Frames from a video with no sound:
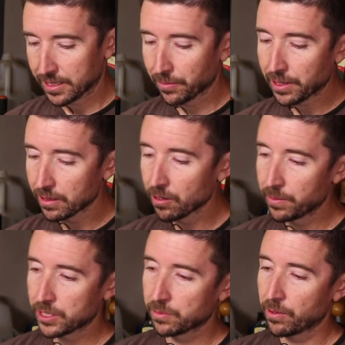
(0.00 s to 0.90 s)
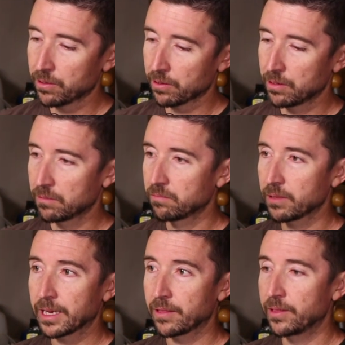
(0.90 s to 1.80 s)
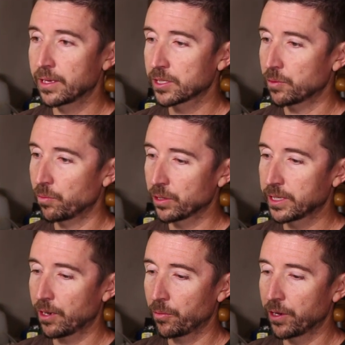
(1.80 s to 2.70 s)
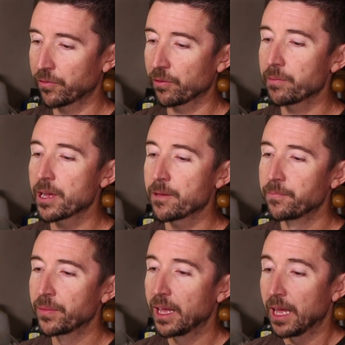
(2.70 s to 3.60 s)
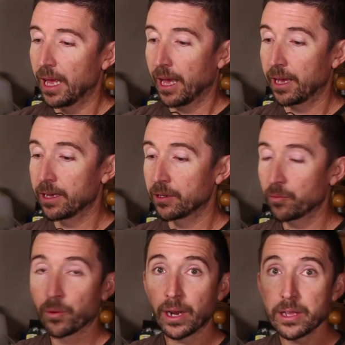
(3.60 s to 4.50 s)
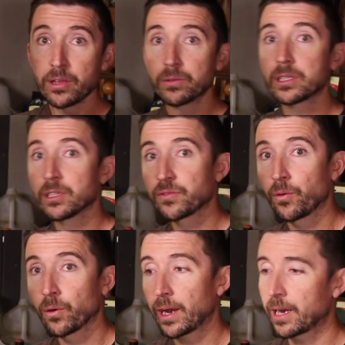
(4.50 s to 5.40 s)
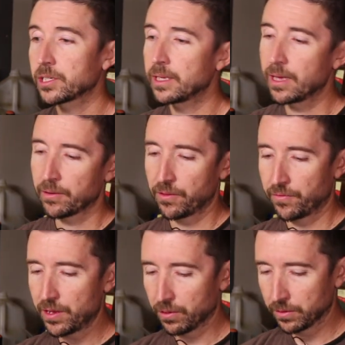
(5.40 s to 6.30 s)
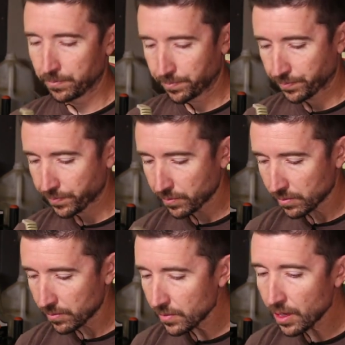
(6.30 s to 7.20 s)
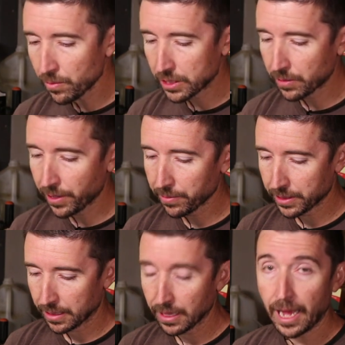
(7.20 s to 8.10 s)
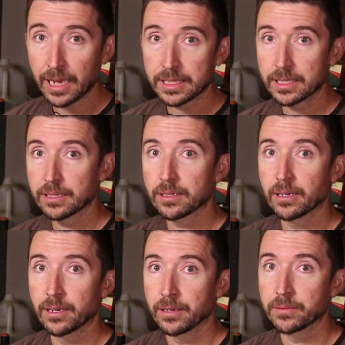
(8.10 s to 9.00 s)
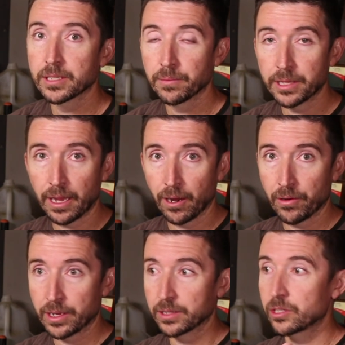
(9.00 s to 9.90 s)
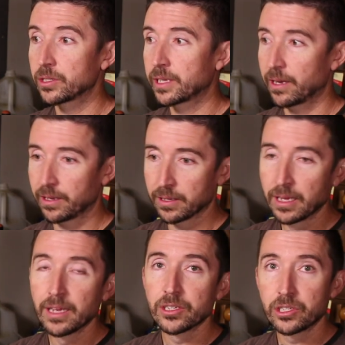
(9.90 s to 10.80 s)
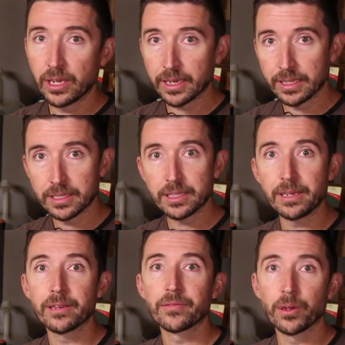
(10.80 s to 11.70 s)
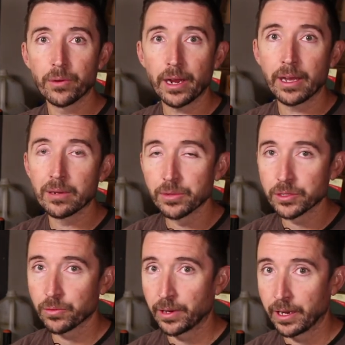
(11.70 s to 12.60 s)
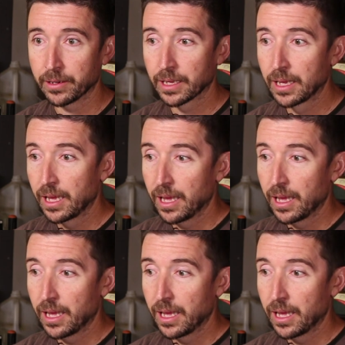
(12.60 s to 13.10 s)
Something a little bit smaller like this worked out well for me. And what I used this for actually out in the field was to be able to glass some of the areas, just kind of check and see if there were animals around.